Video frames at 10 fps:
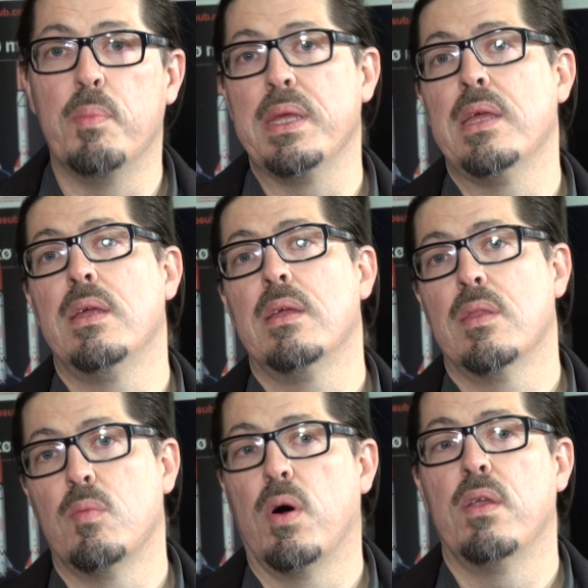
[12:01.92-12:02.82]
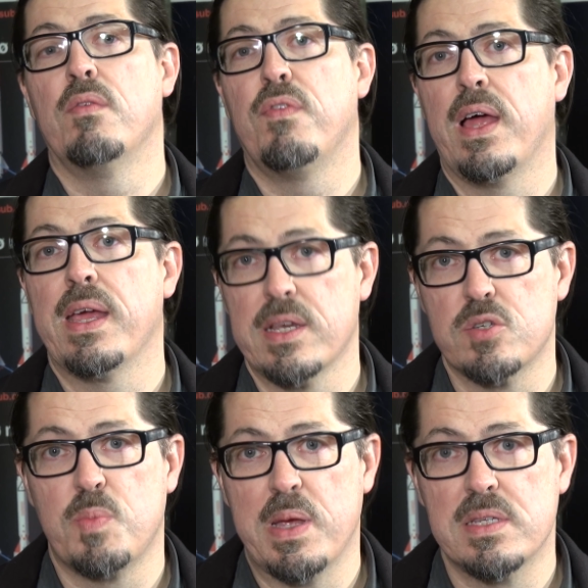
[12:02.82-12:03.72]
be the one flying into
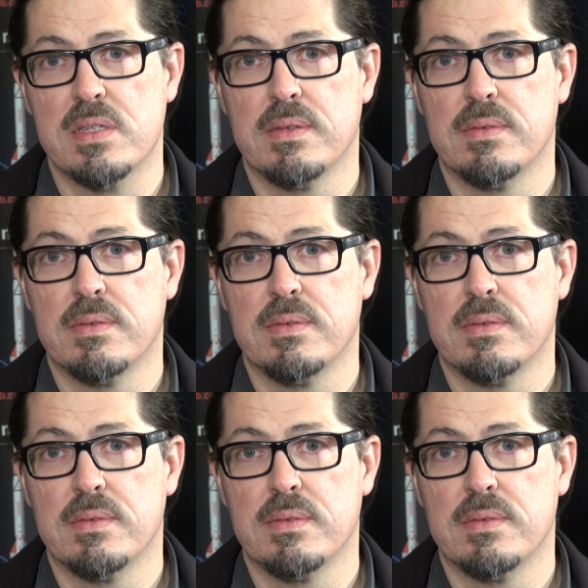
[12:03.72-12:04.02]
space.